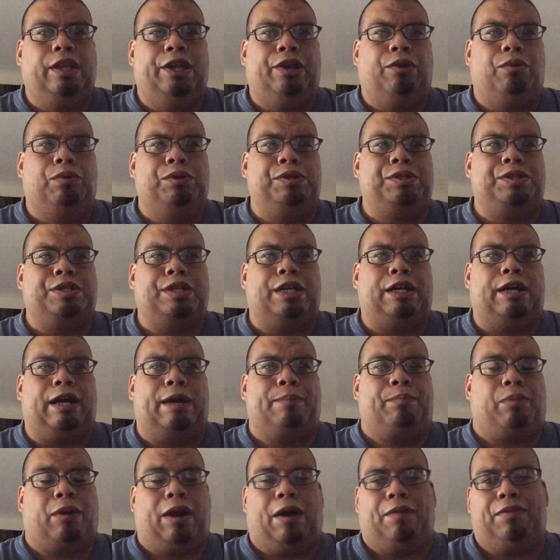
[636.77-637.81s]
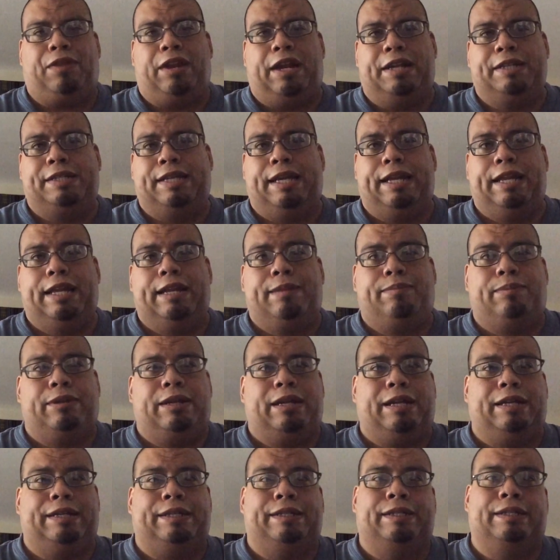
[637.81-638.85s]
It was. I'm proud that I did it, but
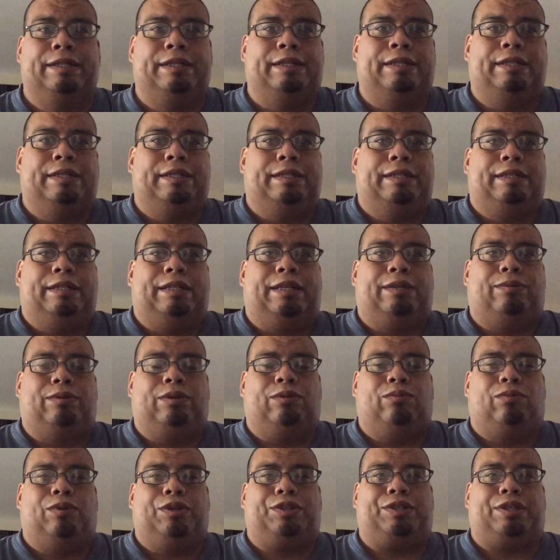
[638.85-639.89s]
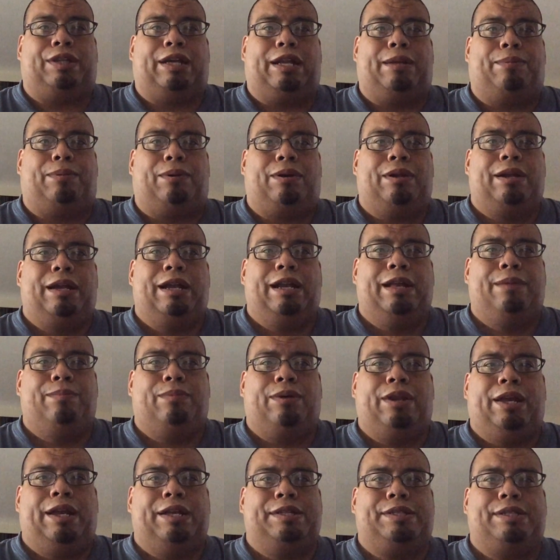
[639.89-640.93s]
I wouldn't wish that upon
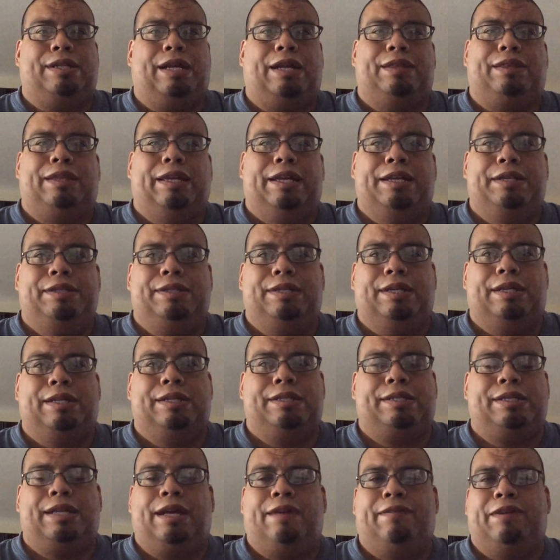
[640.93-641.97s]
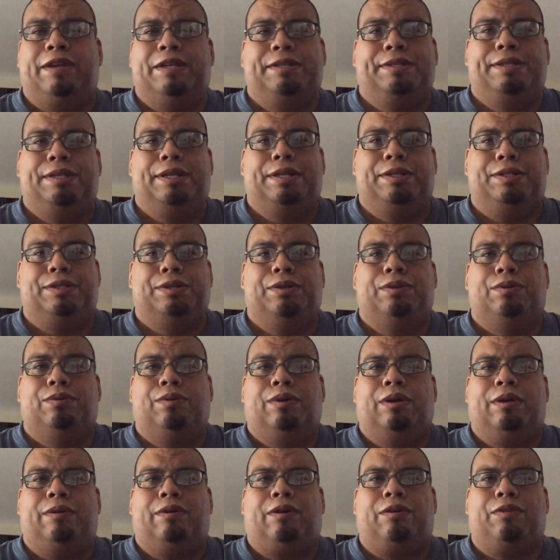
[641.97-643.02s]
anybody. It's not easy. It's not easy to do.
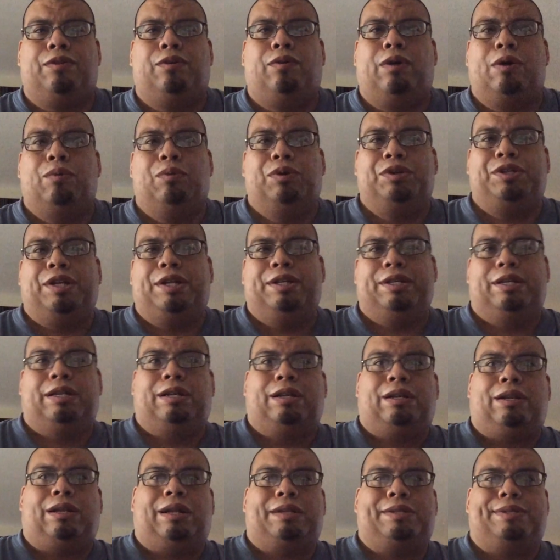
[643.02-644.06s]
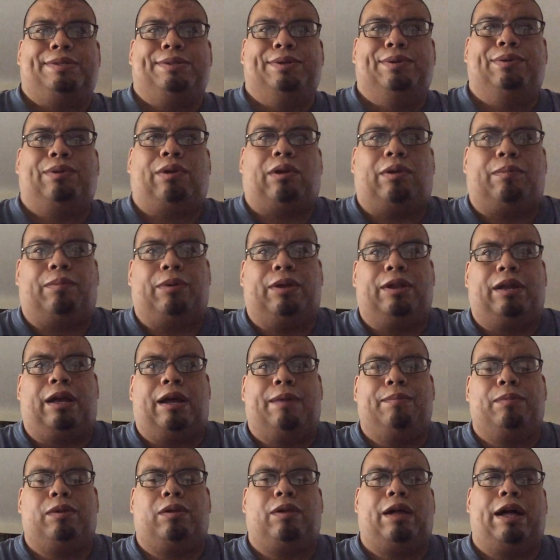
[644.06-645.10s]
Although I wish I did it a lot sooner, but
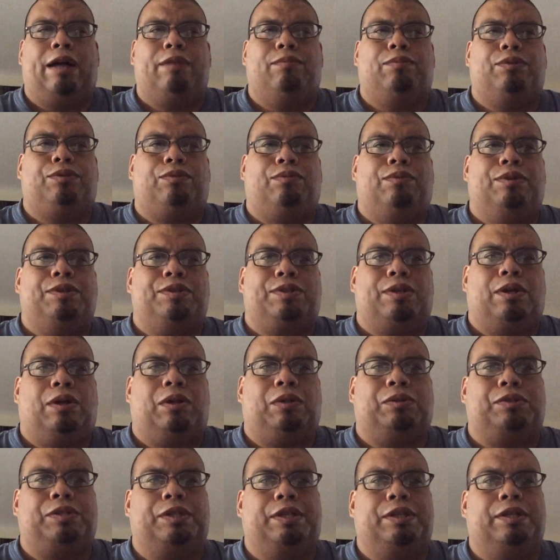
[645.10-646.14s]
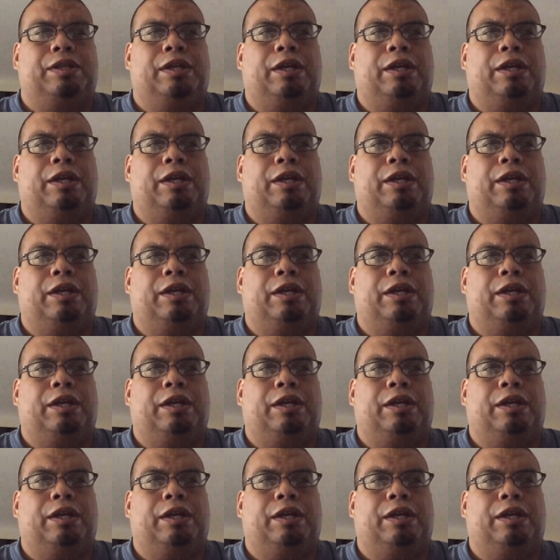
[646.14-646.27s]
I'm glad with the result.